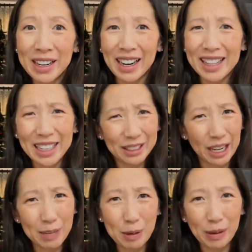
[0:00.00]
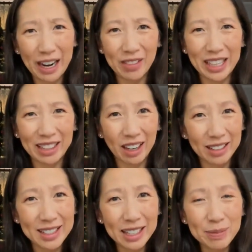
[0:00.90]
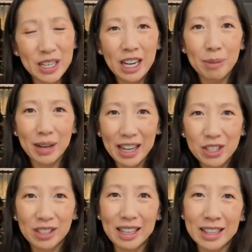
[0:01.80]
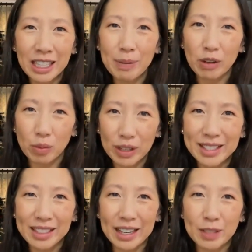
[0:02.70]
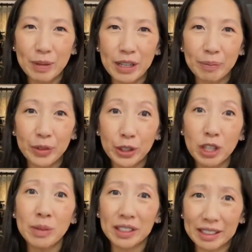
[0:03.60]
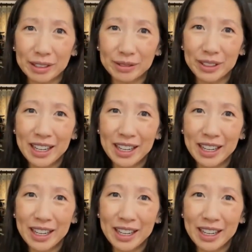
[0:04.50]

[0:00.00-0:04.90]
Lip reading: I think a lot of people have that concept, but actually think about risk as being cumulative.